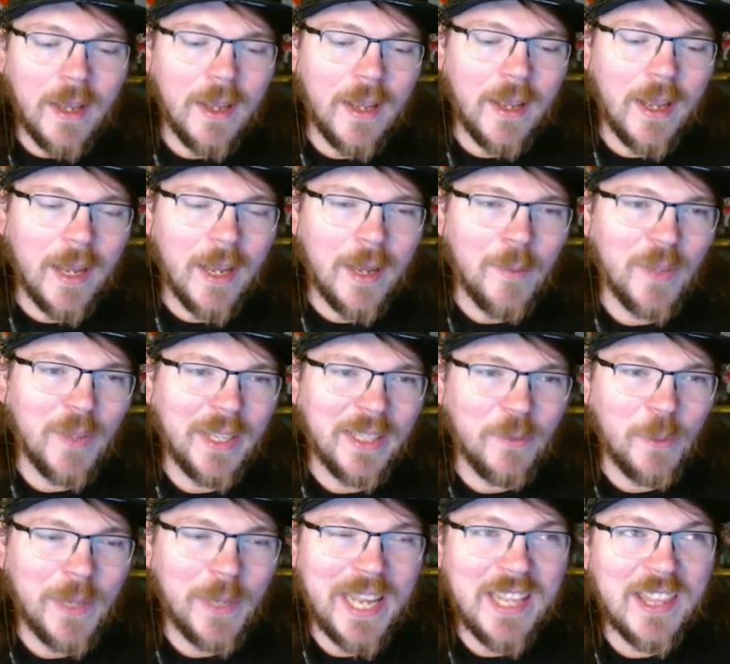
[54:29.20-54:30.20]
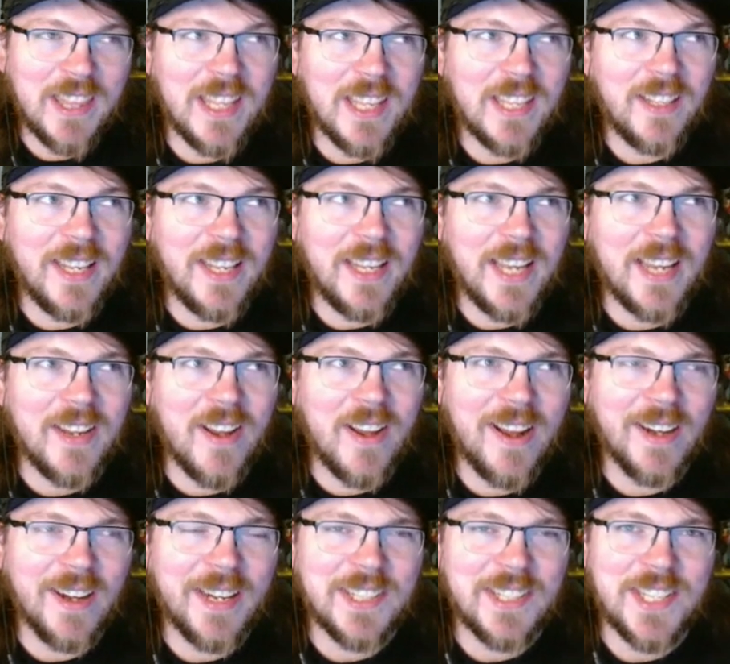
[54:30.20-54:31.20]
like when I think like
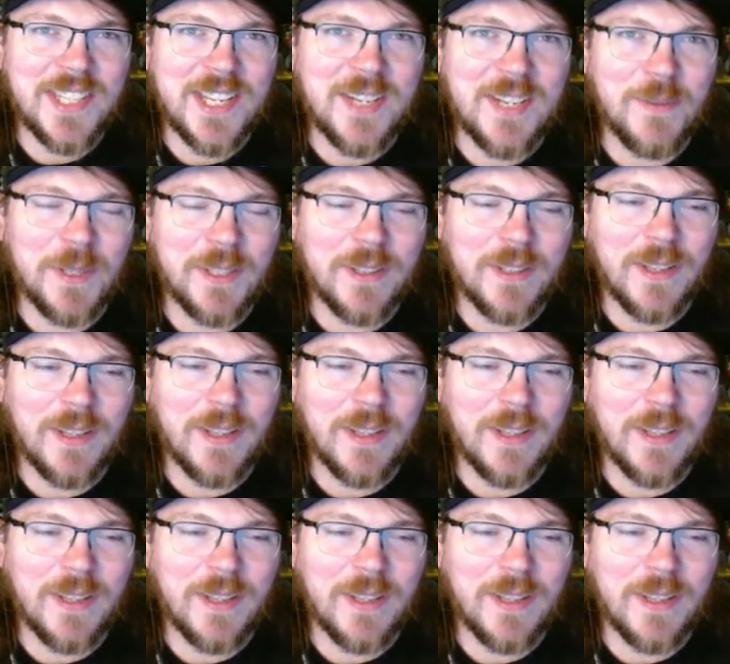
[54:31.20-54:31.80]
iconic scene with,